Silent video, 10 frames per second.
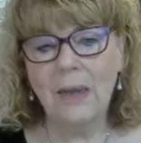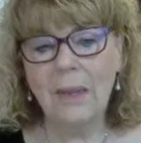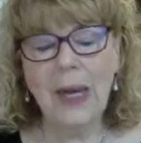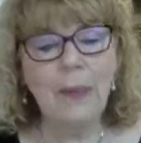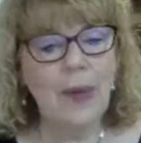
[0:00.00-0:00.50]

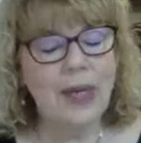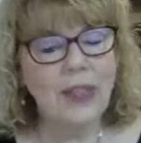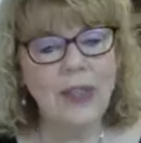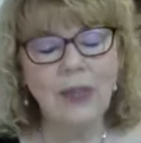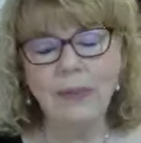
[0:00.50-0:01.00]
Bob
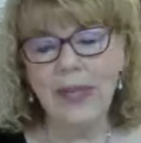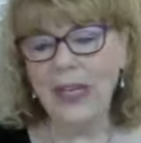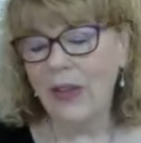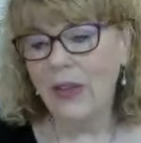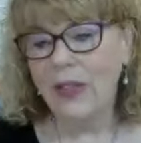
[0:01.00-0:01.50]
Proctor,
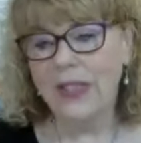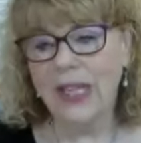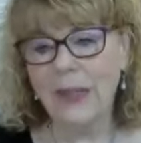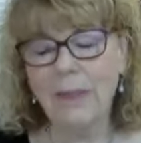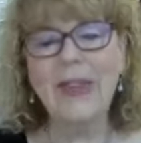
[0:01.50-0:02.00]
many others
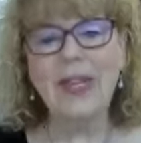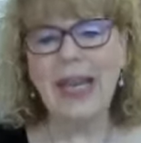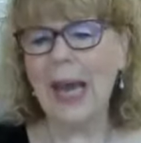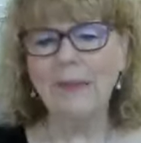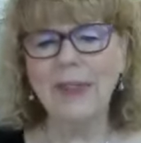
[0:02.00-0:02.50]
say, be the
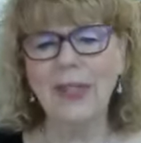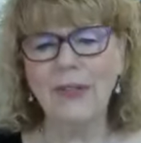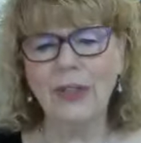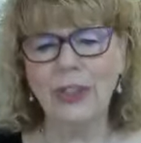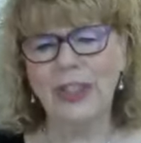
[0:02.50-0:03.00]
captain of
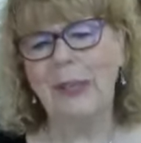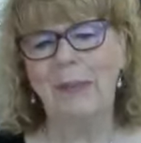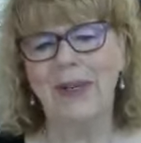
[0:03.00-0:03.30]
your ship.